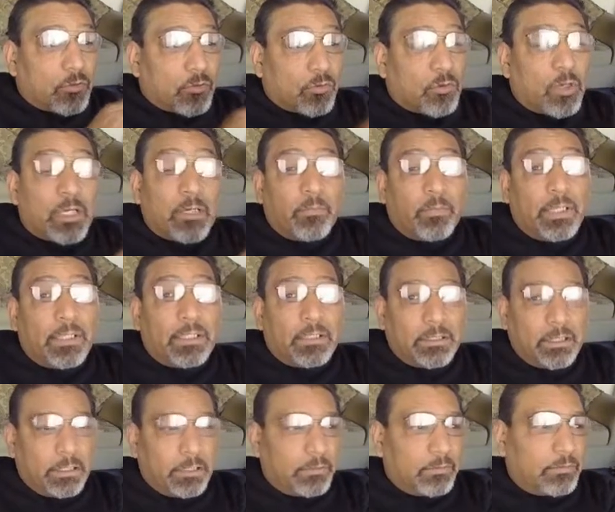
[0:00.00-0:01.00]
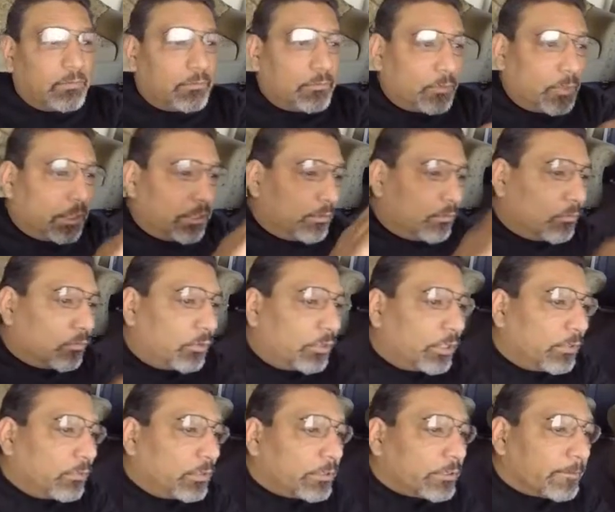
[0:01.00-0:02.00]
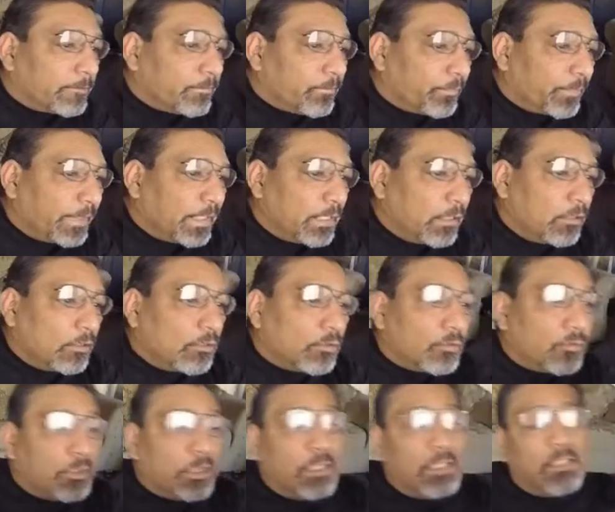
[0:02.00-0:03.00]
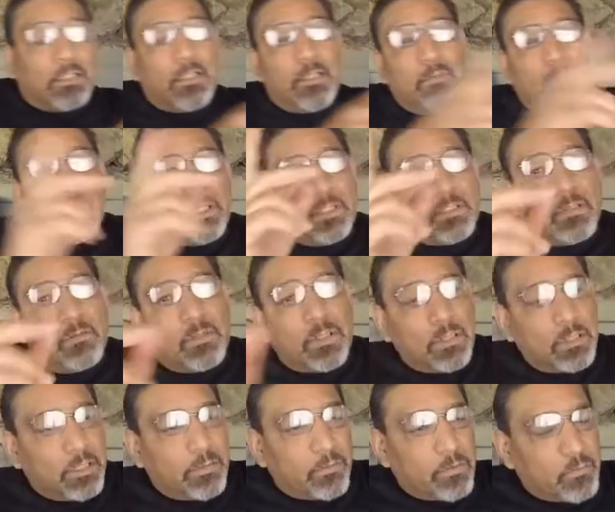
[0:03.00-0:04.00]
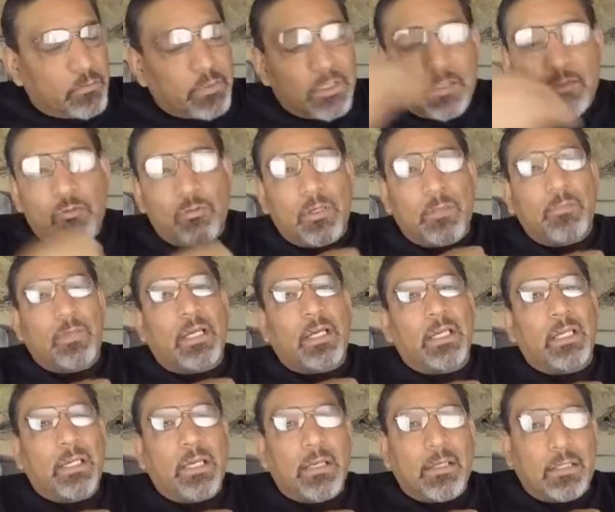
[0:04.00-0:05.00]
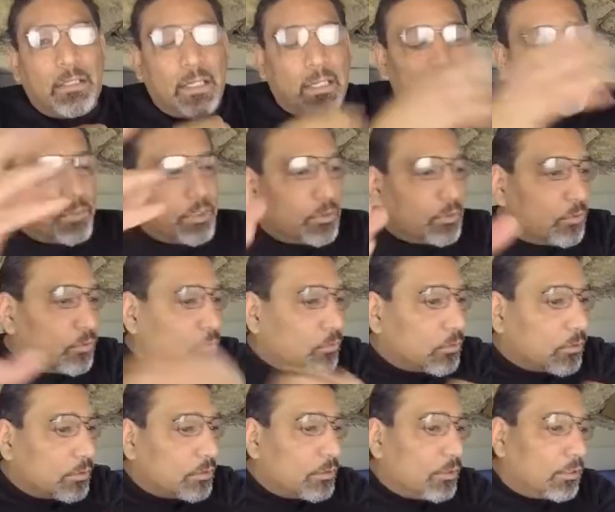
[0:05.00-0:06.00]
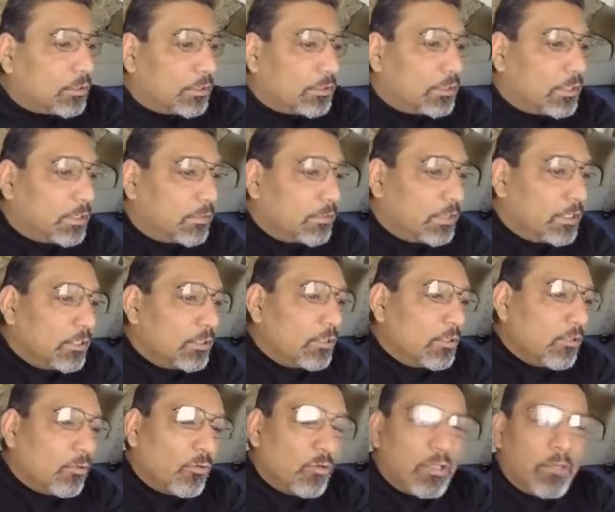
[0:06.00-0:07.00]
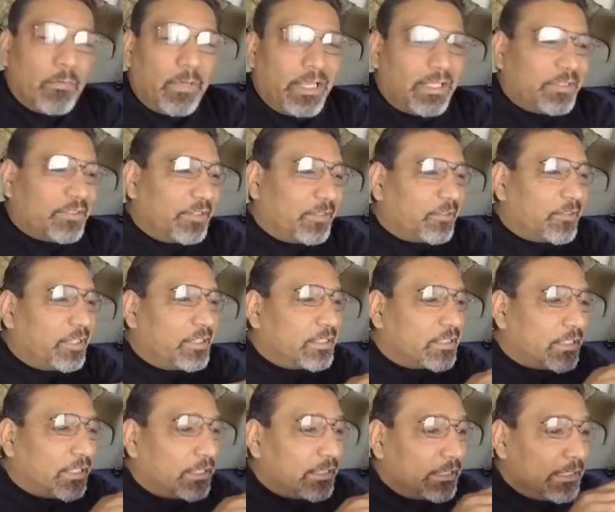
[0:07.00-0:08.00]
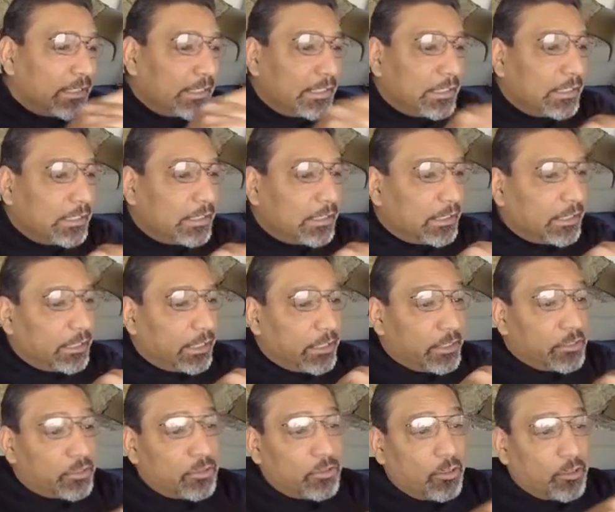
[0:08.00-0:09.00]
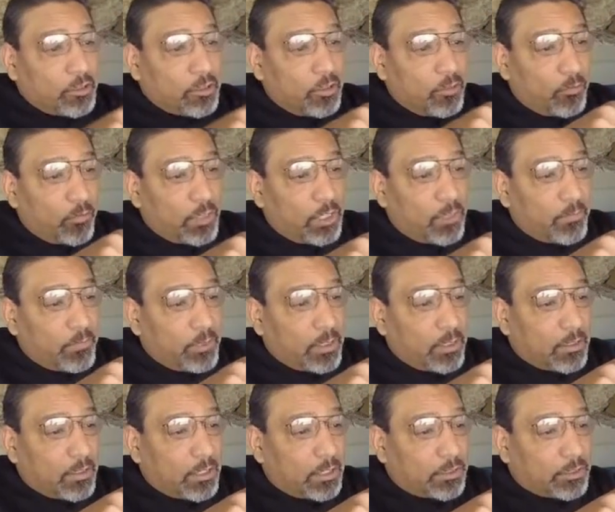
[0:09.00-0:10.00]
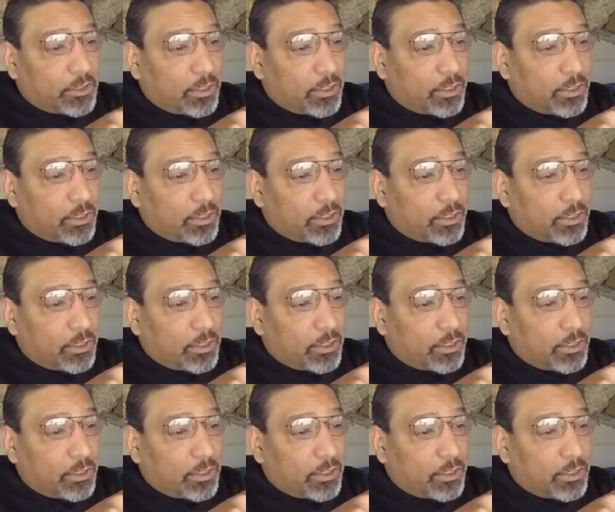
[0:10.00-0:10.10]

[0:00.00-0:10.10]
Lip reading: credibility, right? Well, anyways. Credulity means something different, but who am I? I misuse words all the time. Who am I to criticize? And she talks a little bit about